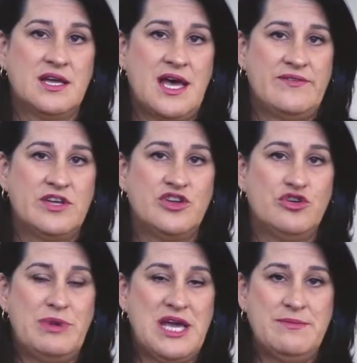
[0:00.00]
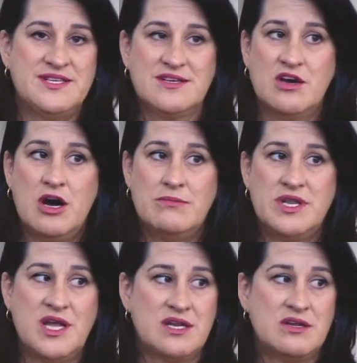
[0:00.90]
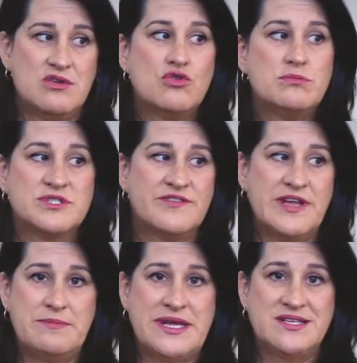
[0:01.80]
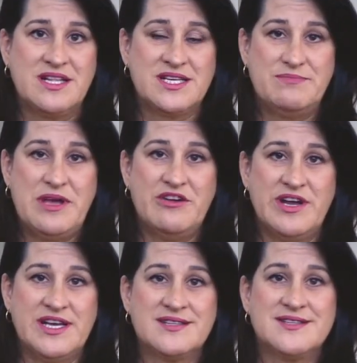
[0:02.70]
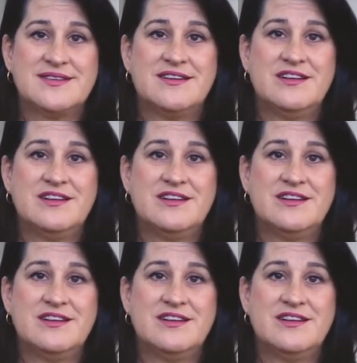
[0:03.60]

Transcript: Having a new baby is a common and a normal developmental experience,